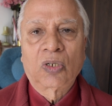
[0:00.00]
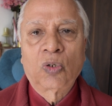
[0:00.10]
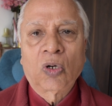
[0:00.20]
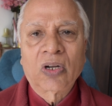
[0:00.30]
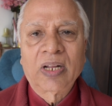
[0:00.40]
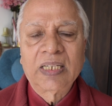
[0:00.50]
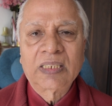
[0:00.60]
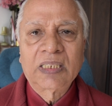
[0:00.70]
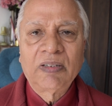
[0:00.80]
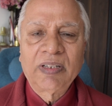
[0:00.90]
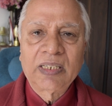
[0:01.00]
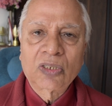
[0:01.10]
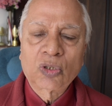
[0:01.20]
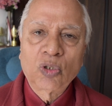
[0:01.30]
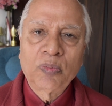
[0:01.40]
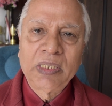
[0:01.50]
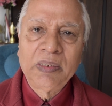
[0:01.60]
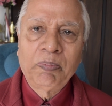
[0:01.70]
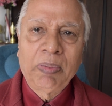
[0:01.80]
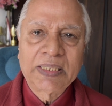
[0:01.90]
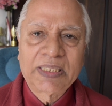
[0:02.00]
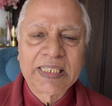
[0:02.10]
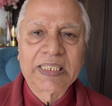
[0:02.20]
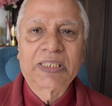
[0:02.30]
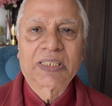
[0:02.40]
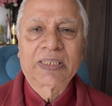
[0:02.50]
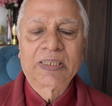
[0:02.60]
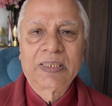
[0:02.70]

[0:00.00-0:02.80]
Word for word: God has given us so many blessings